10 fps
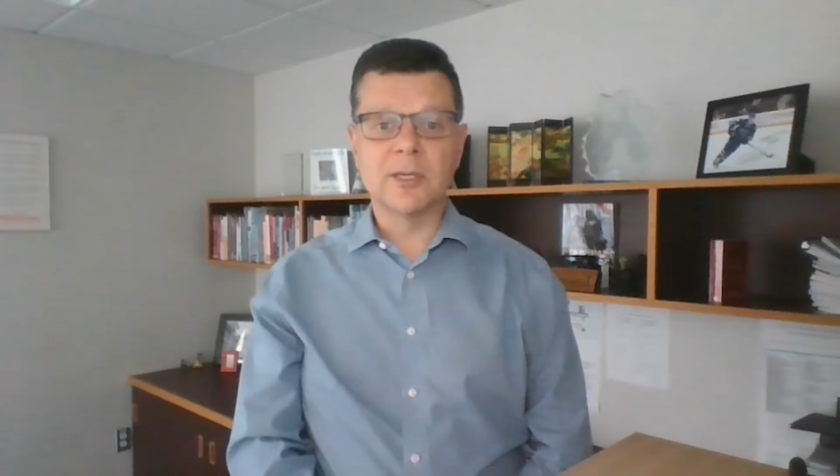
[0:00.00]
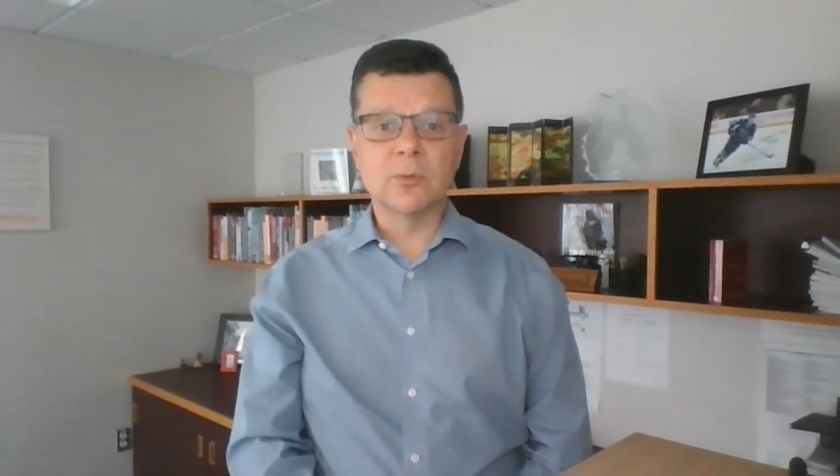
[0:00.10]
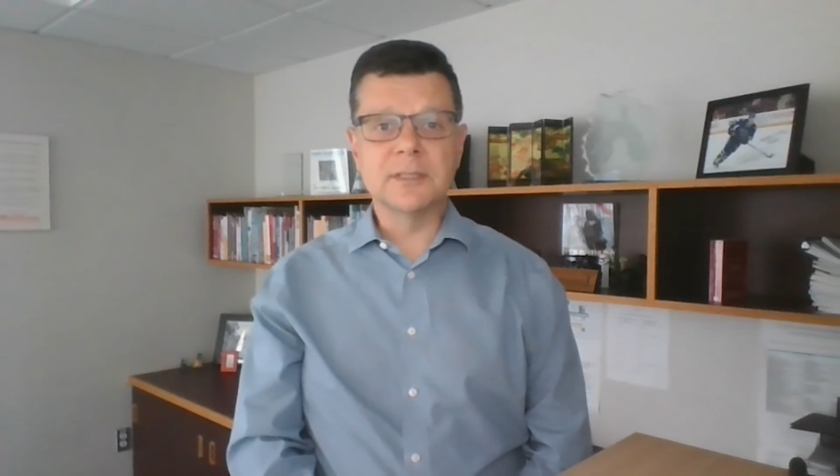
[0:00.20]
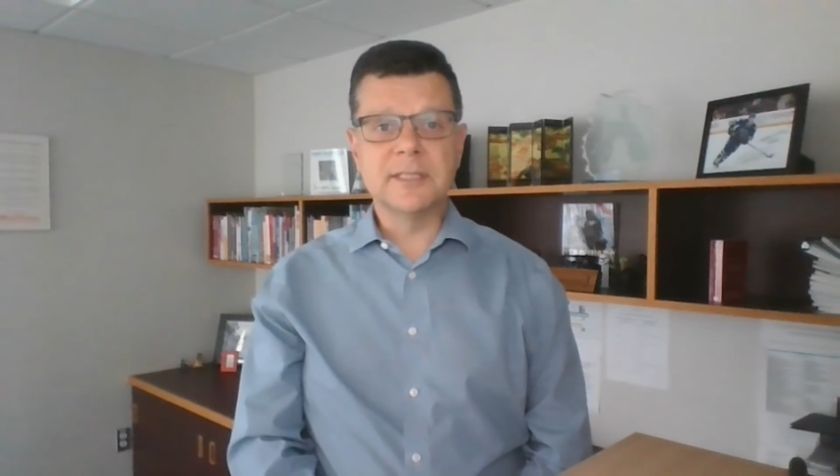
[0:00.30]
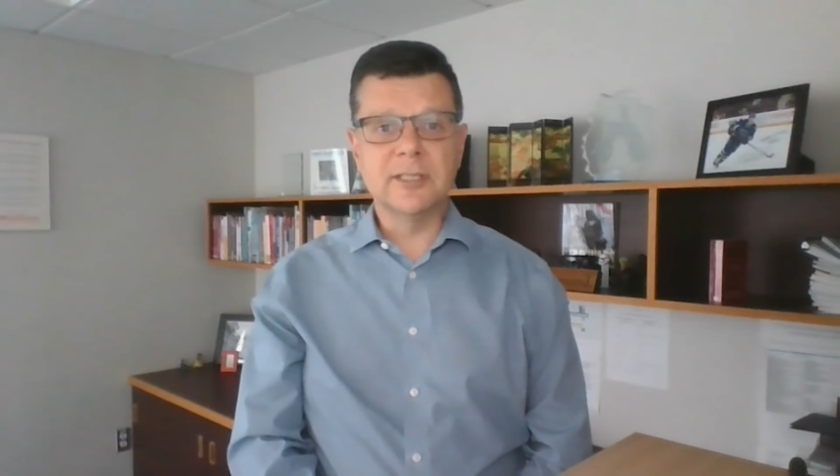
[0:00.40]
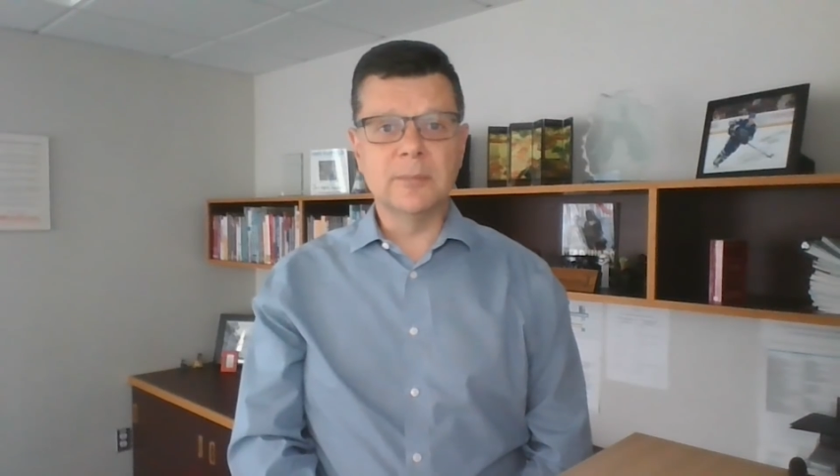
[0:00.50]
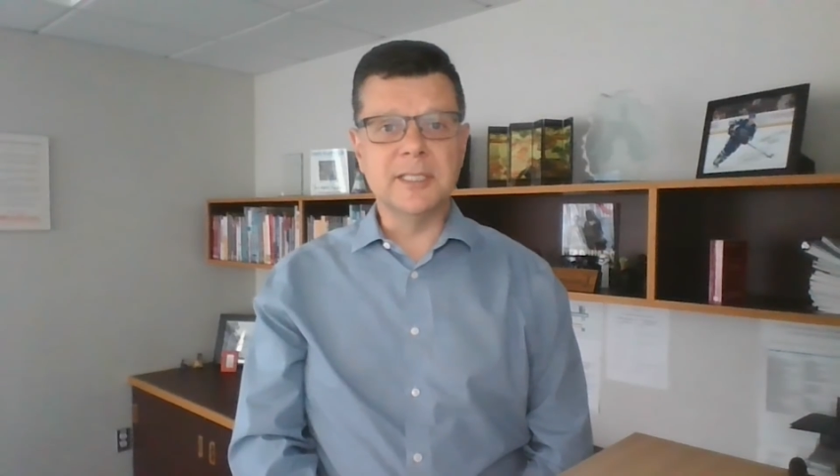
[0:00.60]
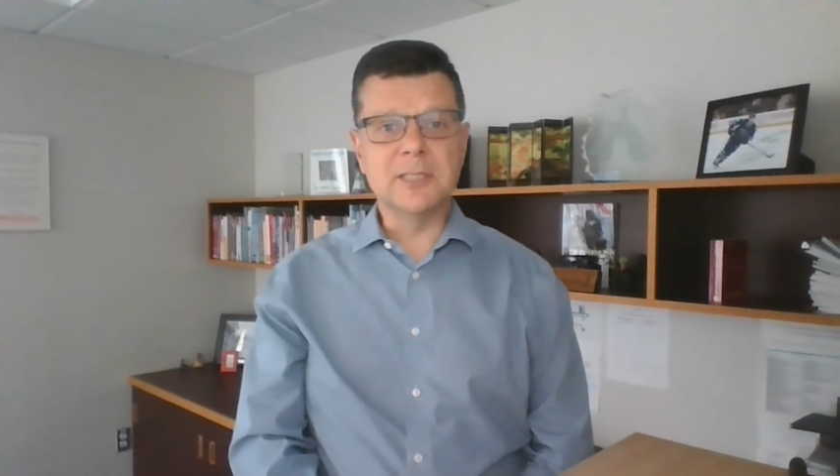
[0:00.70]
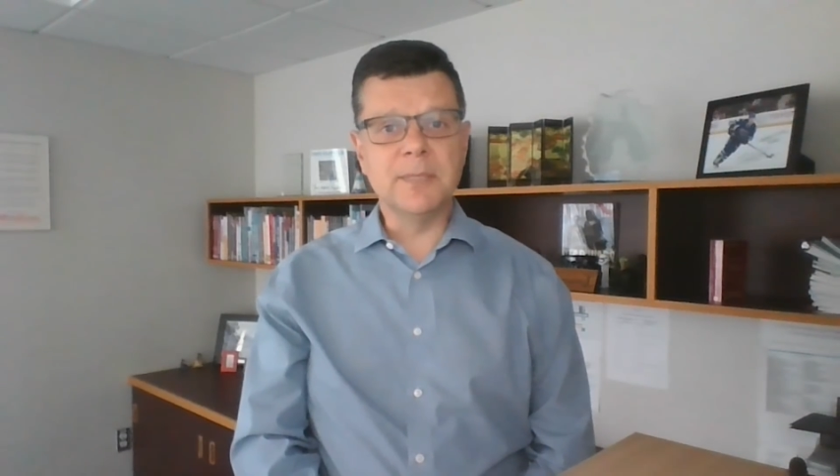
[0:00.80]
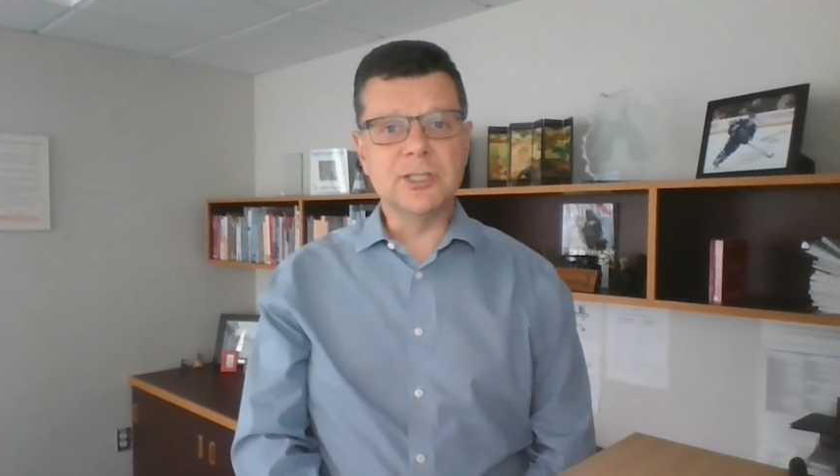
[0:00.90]
There will
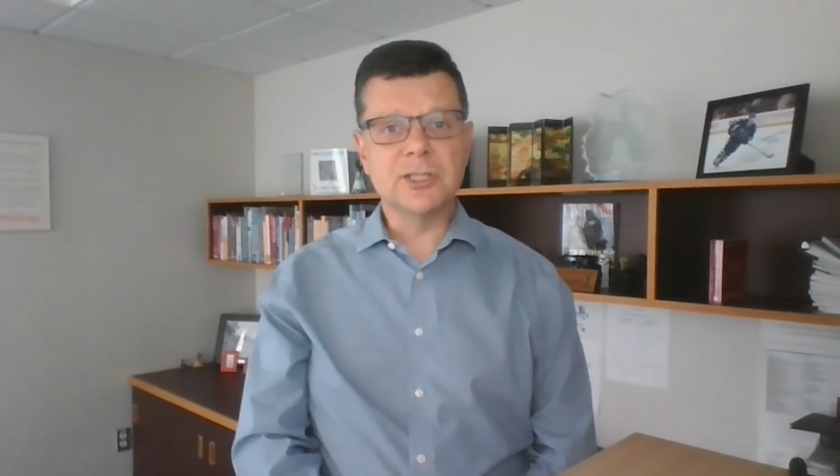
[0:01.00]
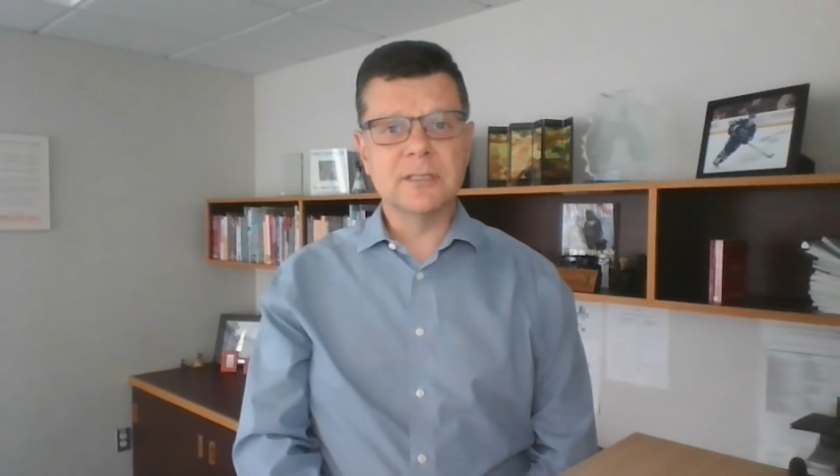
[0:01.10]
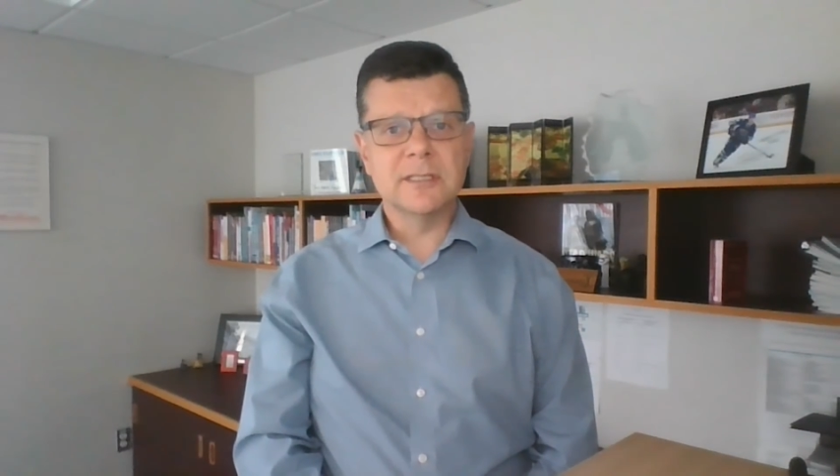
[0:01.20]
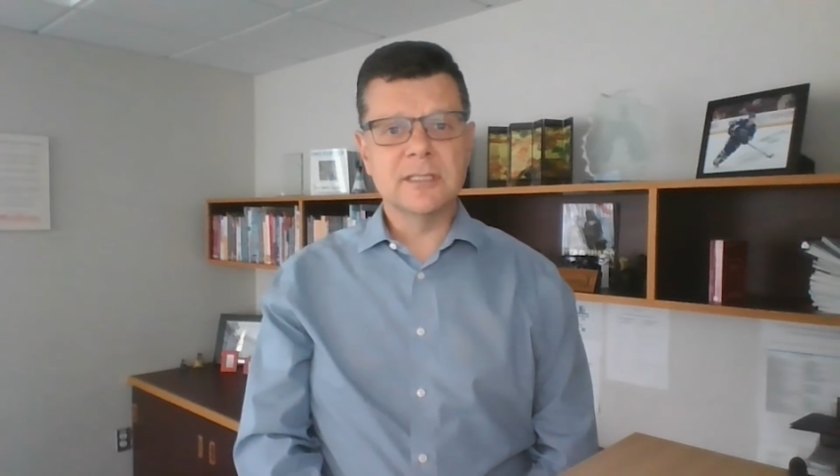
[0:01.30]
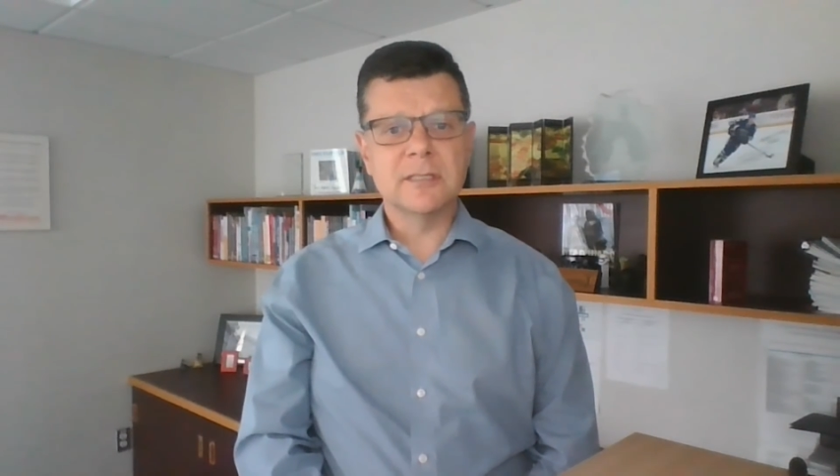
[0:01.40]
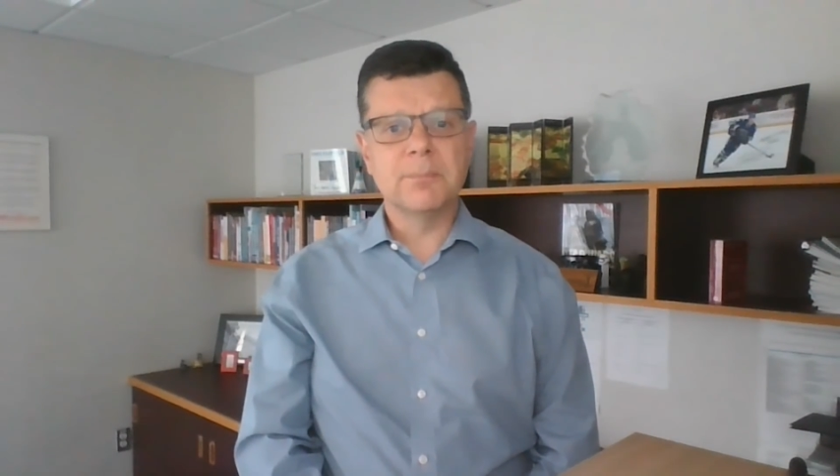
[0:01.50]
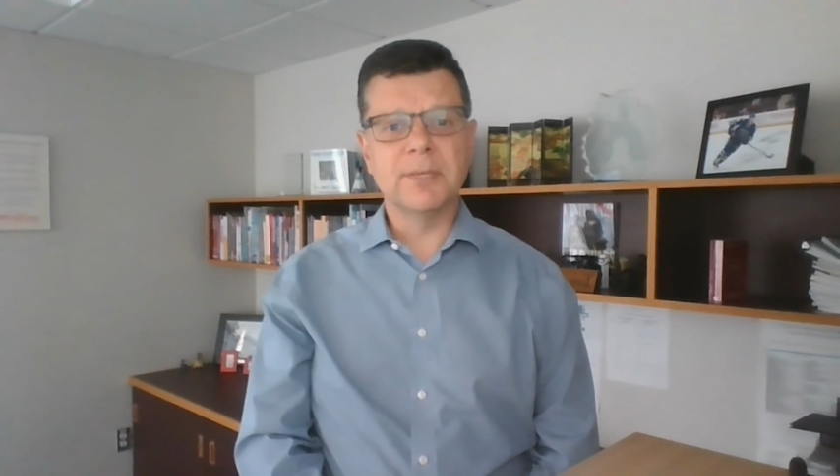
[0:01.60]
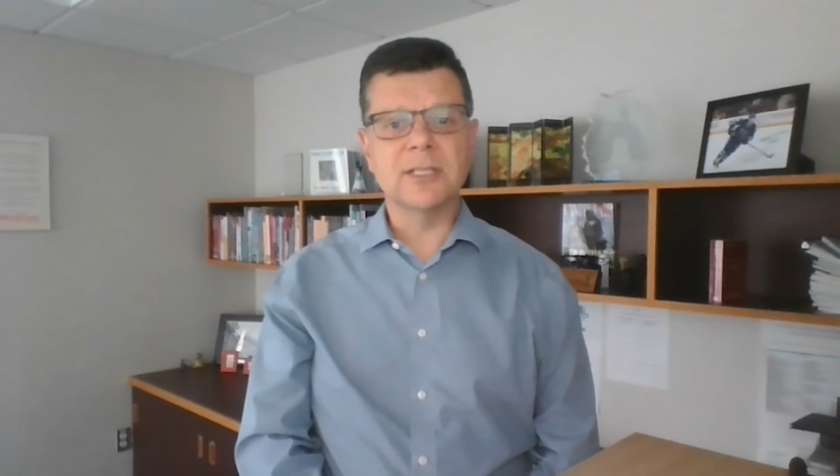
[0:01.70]
still be speeches,